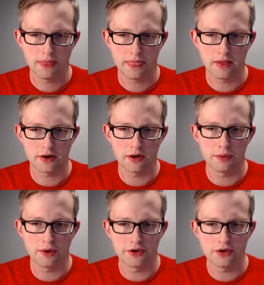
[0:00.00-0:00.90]
are going to be
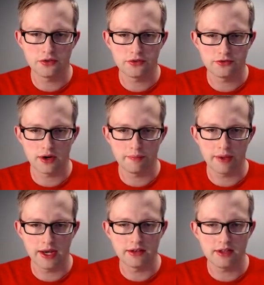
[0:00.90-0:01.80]
reduced from
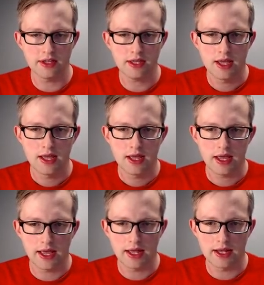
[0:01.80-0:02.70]
NAD,
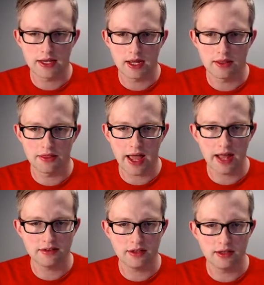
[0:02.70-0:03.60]
and that
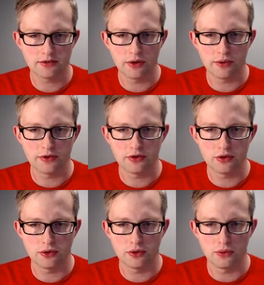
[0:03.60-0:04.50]
is going
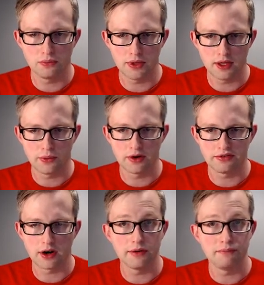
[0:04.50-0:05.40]
to be one of
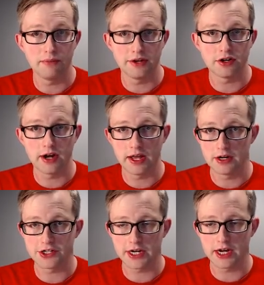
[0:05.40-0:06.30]
our major
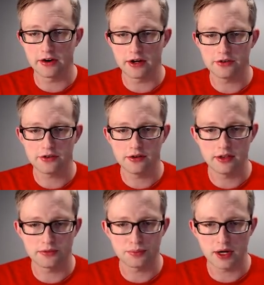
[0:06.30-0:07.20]
energy carriers in this
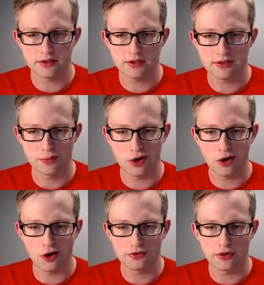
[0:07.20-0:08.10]
process, and we're also